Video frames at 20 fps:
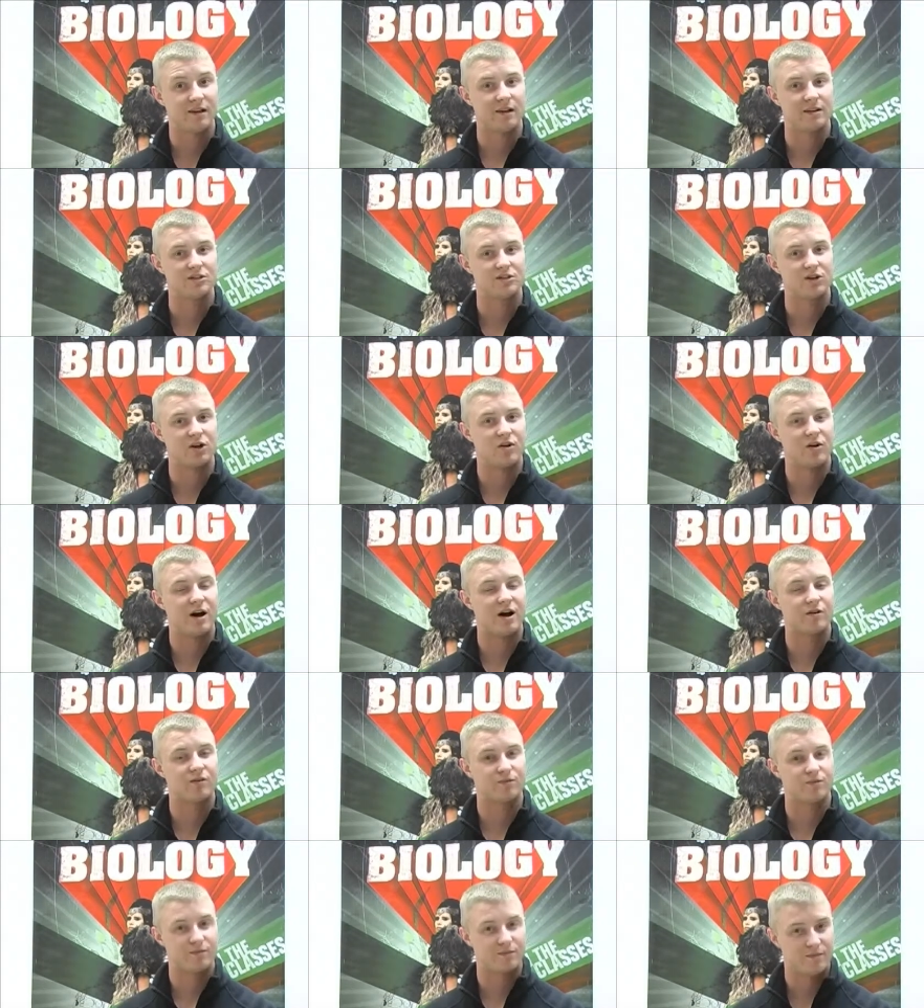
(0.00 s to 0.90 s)
And so
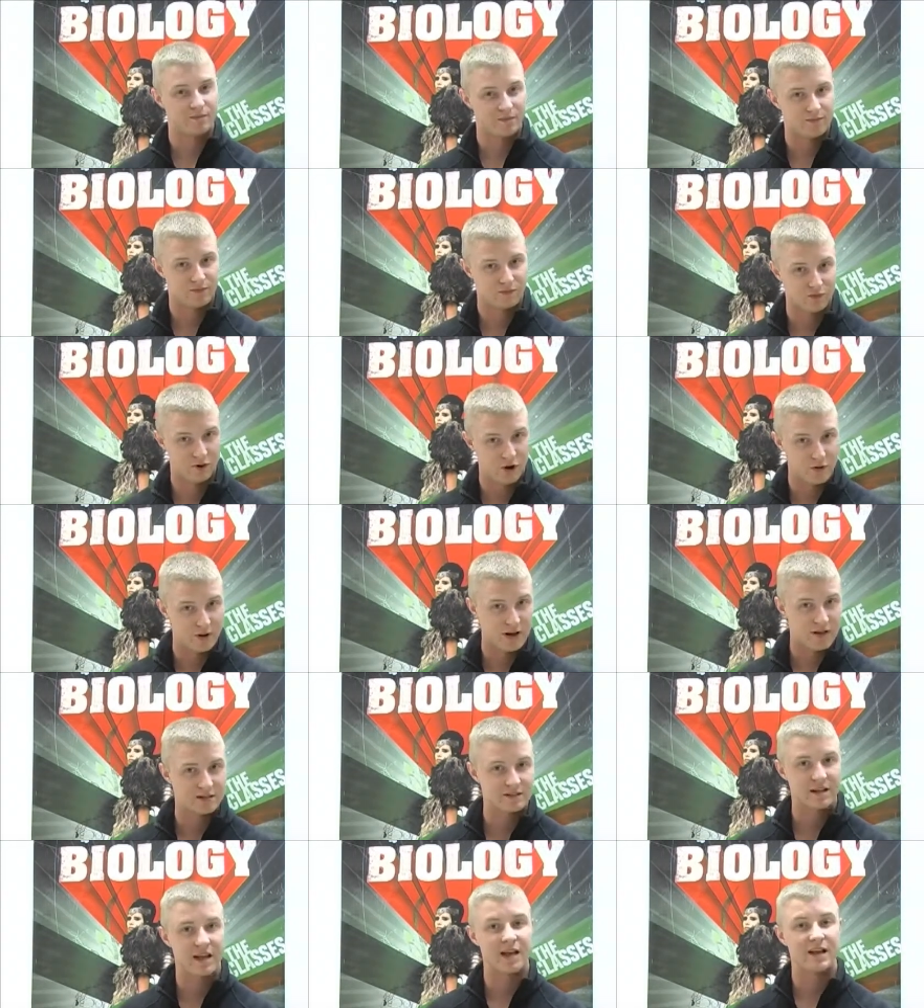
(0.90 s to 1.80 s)
I wrote
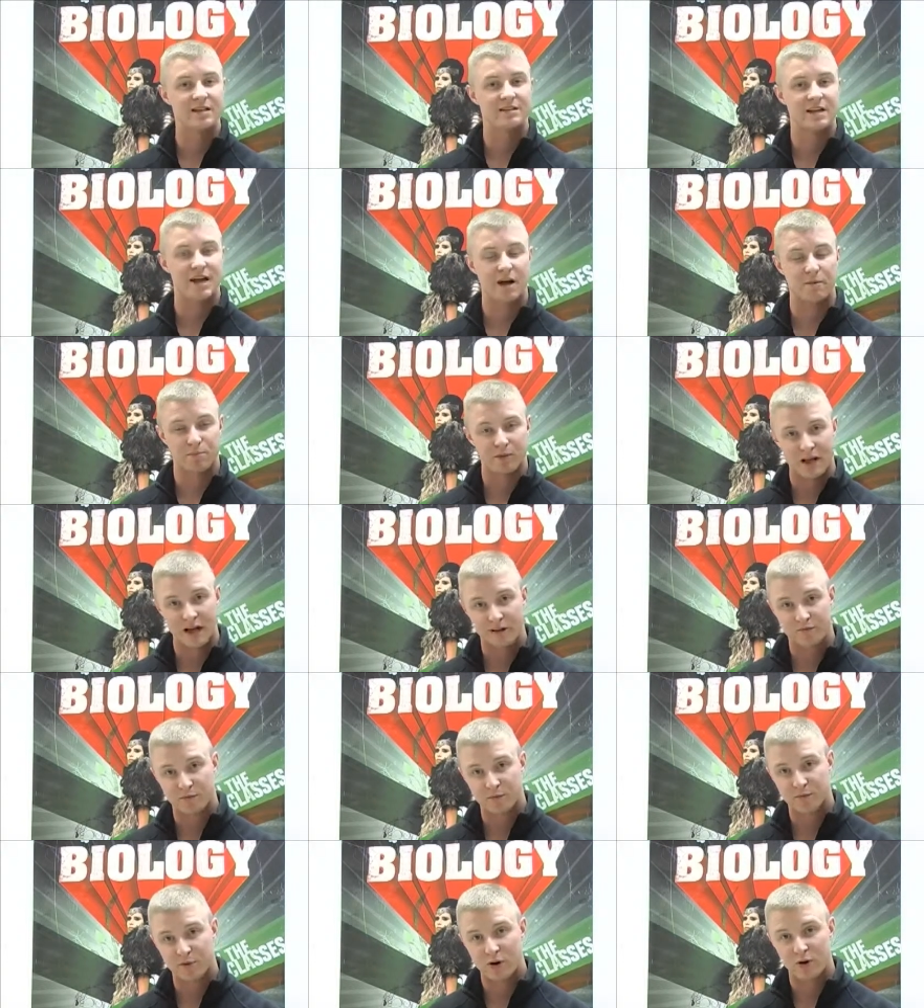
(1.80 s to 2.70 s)
essays. I applied
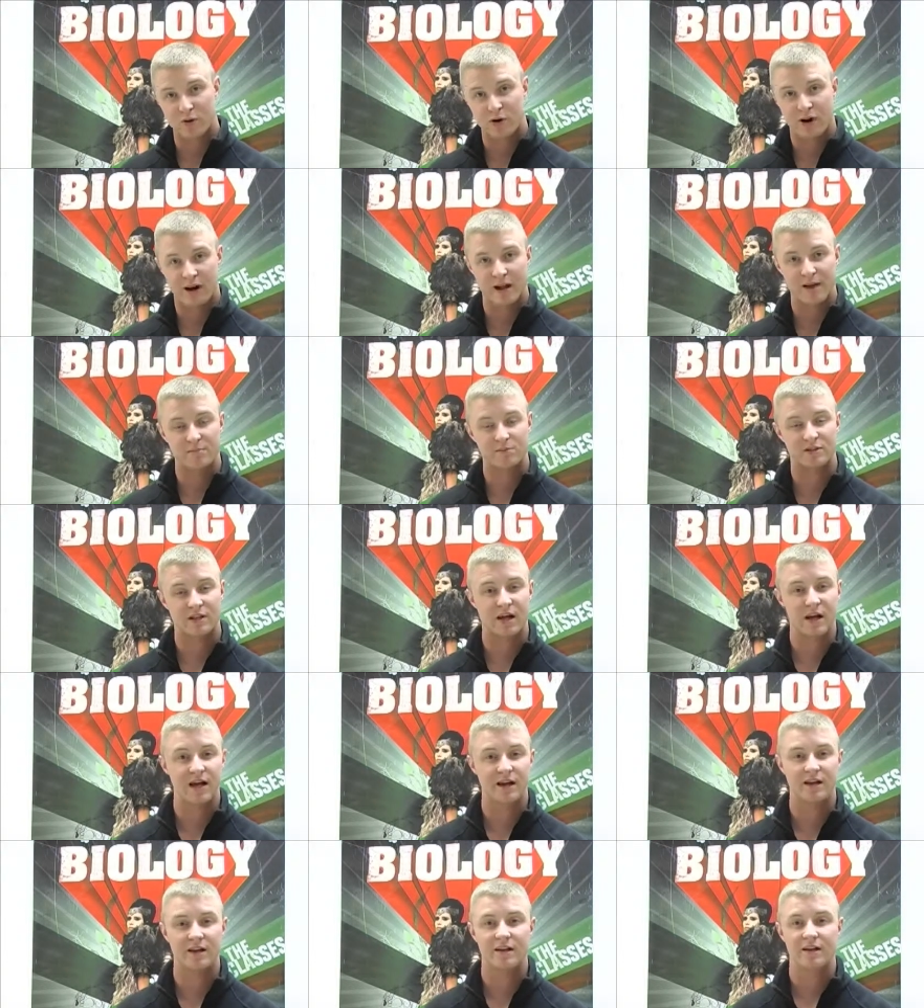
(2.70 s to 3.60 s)
for programs
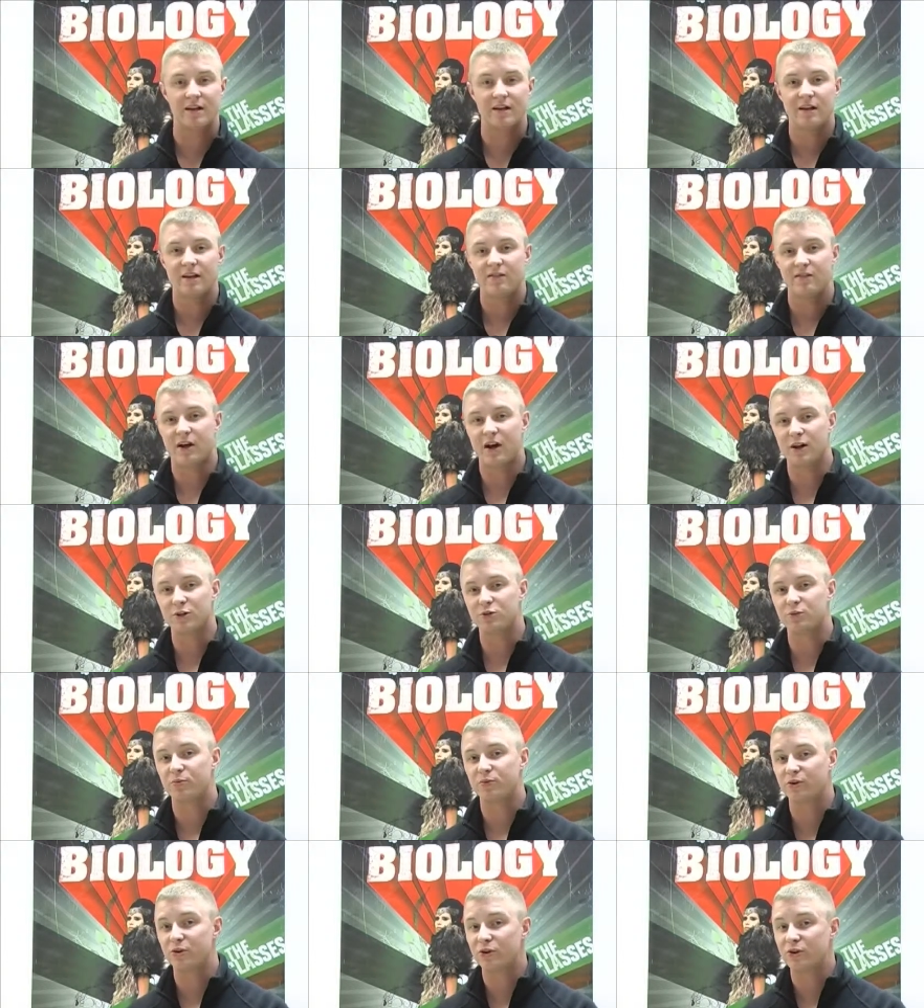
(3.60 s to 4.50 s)
like the
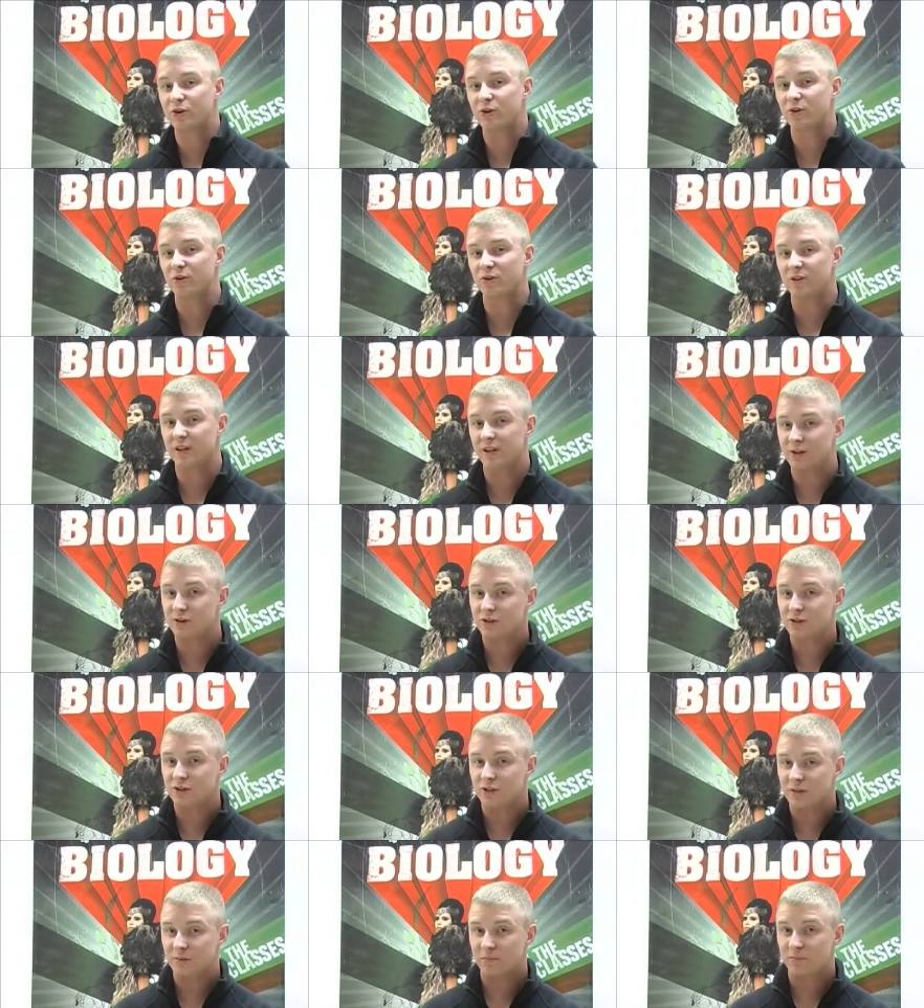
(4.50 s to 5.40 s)
Entrepreneurial
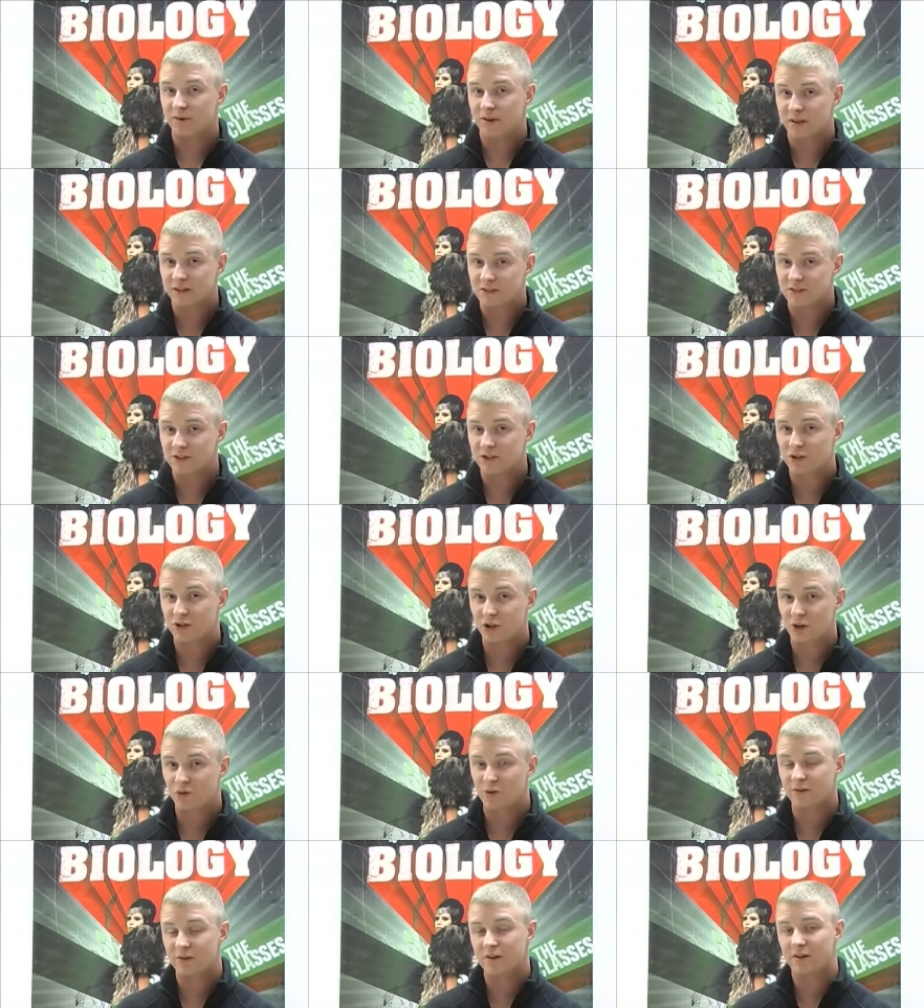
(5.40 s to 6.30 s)
Leadership
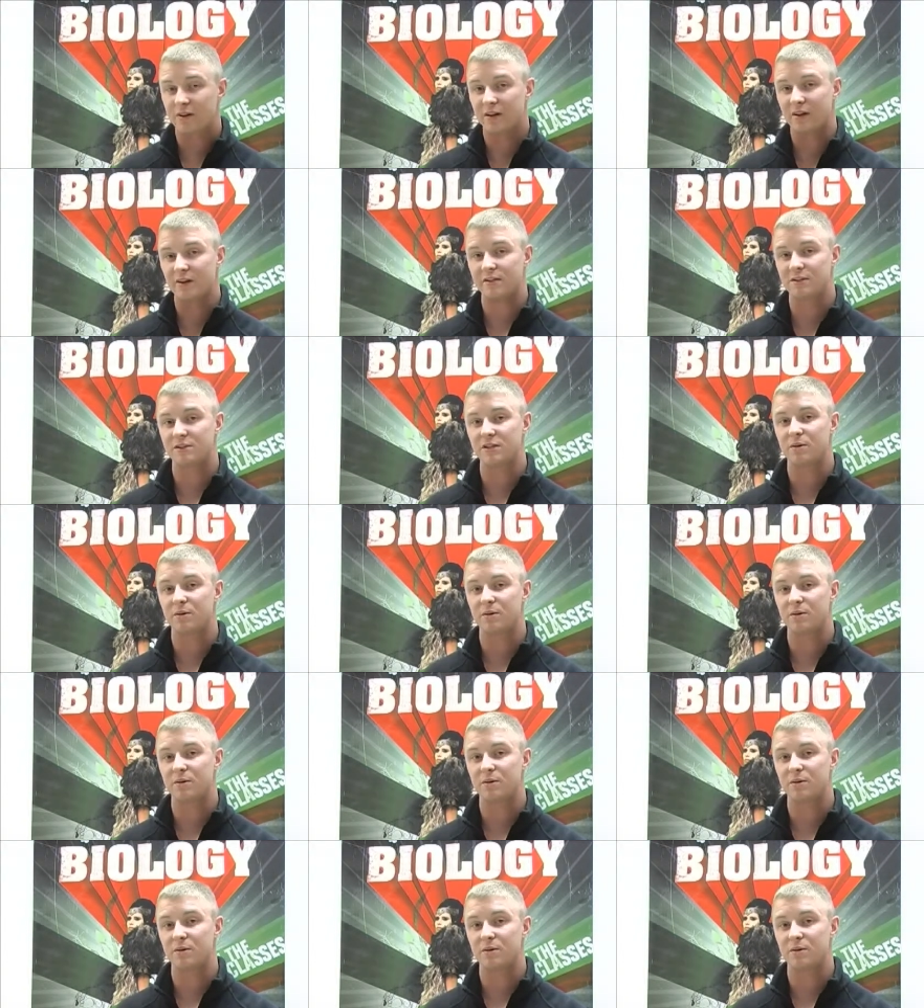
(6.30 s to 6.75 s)
Institute in